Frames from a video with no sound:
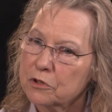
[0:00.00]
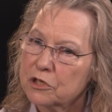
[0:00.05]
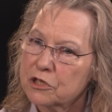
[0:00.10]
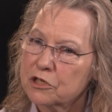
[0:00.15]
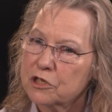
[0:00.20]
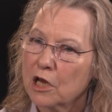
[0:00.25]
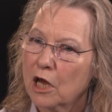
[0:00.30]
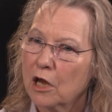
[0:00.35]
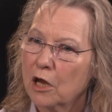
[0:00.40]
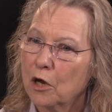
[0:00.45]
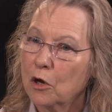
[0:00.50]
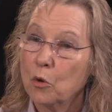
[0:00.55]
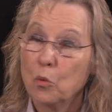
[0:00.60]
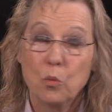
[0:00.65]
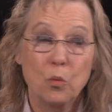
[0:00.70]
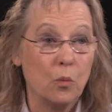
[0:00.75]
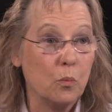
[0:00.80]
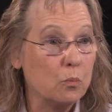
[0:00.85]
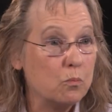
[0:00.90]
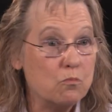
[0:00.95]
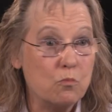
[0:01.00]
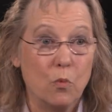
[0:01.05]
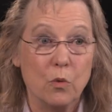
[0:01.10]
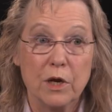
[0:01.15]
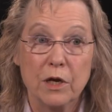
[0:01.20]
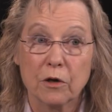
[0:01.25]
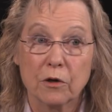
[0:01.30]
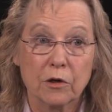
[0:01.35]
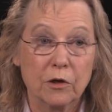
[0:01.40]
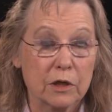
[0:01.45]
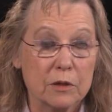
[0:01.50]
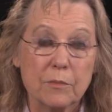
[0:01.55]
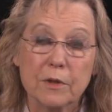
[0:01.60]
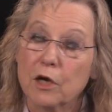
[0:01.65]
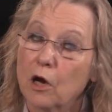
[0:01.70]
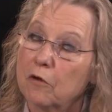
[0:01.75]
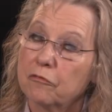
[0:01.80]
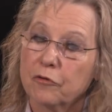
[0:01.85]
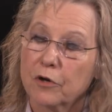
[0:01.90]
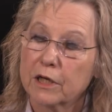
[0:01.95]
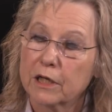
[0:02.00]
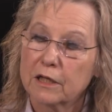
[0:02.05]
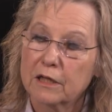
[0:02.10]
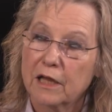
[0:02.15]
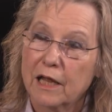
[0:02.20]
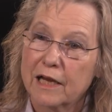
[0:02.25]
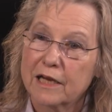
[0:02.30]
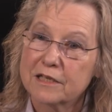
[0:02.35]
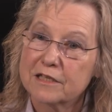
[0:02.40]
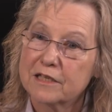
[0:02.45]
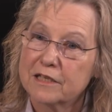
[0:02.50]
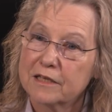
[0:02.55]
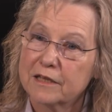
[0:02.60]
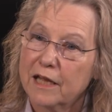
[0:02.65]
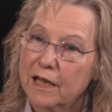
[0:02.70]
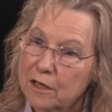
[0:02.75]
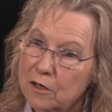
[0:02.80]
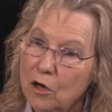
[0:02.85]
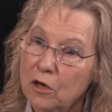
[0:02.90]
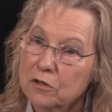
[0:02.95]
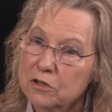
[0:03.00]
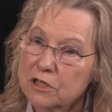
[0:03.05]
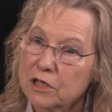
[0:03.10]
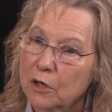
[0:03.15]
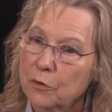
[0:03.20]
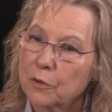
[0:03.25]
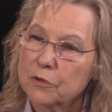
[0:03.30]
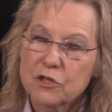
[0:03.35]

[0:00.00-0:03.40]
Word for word: So we're going to be offering a class in that also.